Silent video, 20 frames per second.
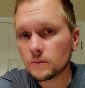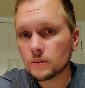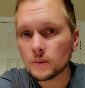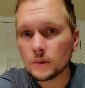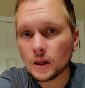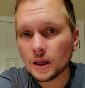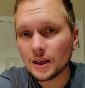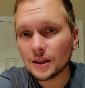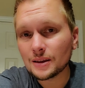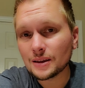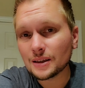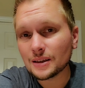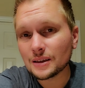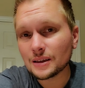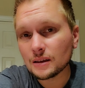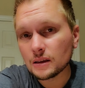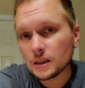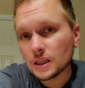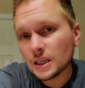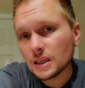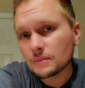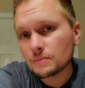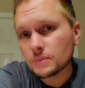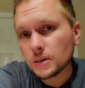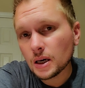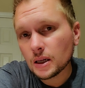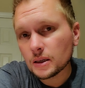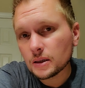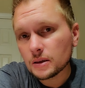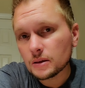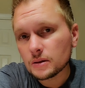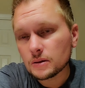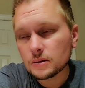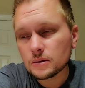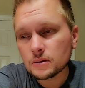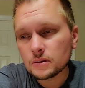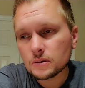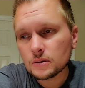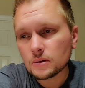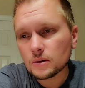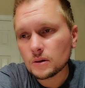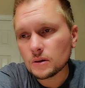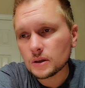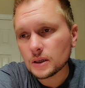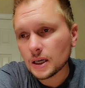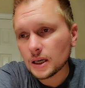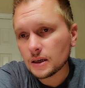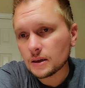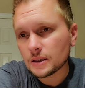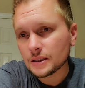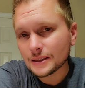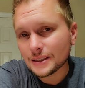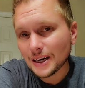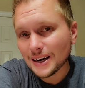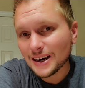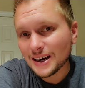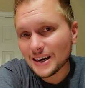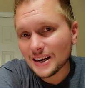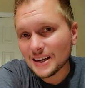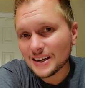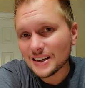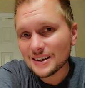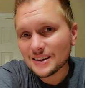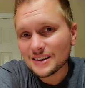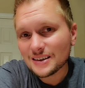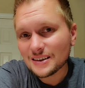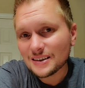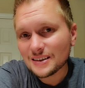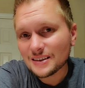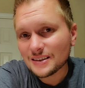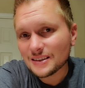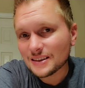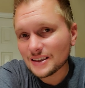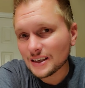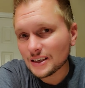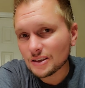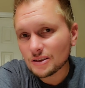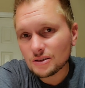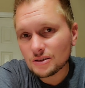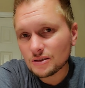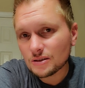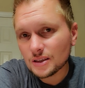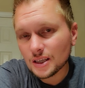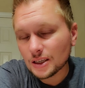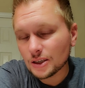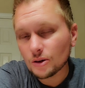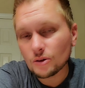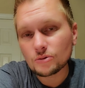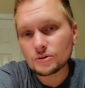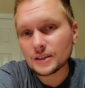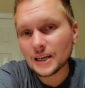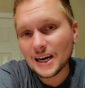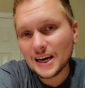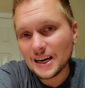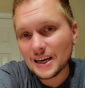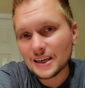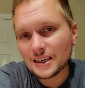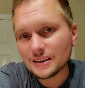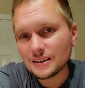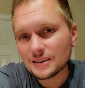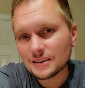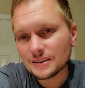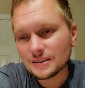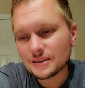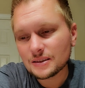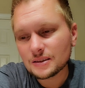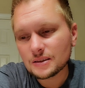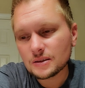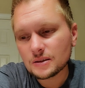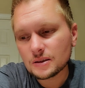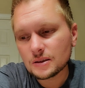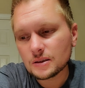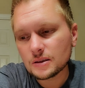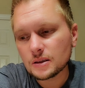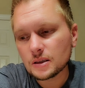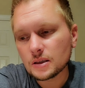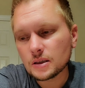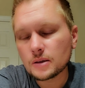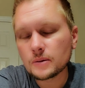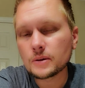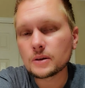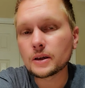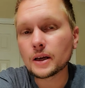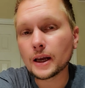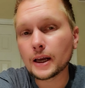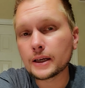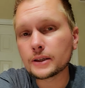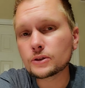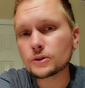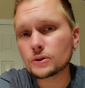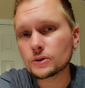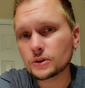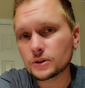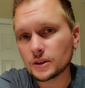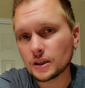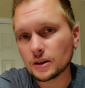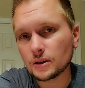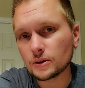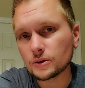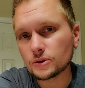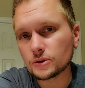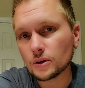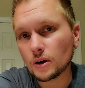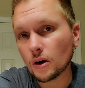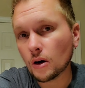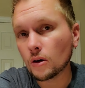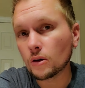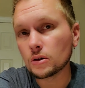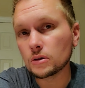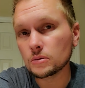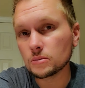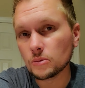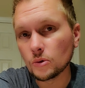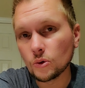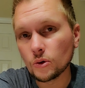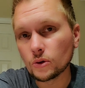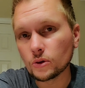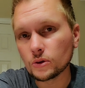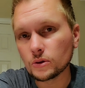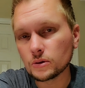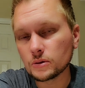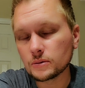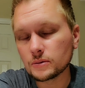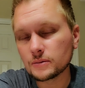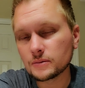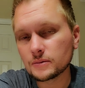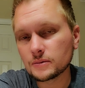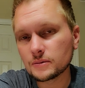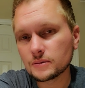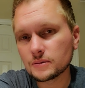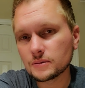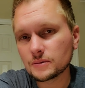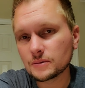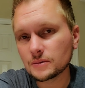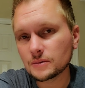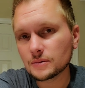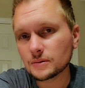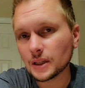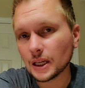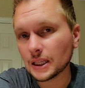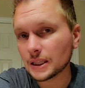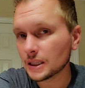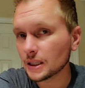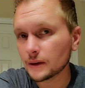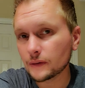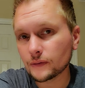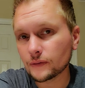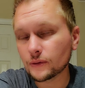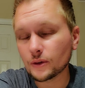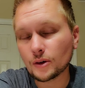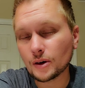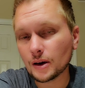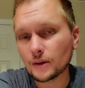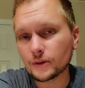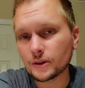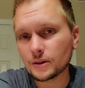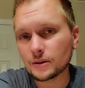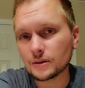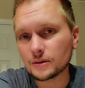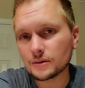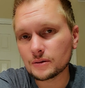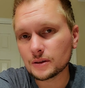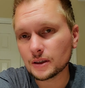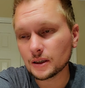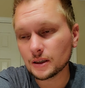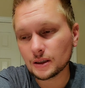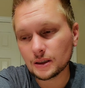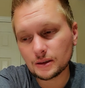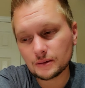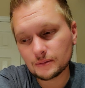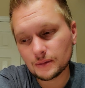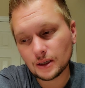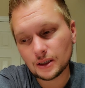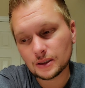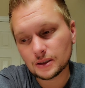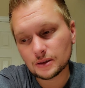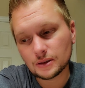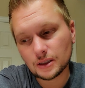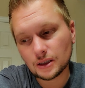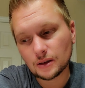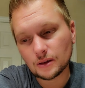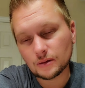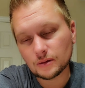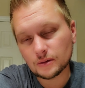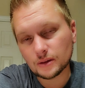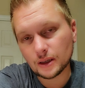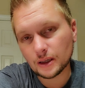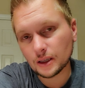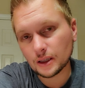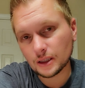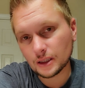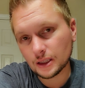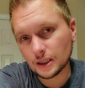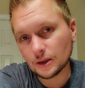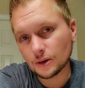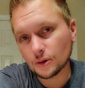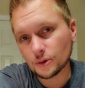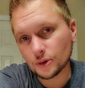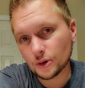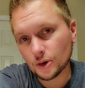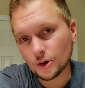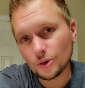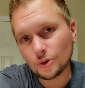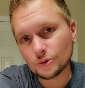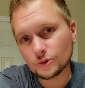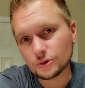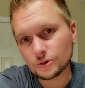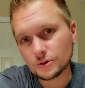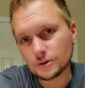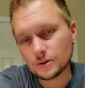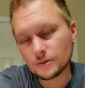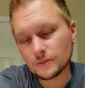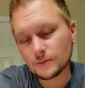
hit the delete button on how to die. They don't die. Cancer cells are immortal. They live forever until they kill the host.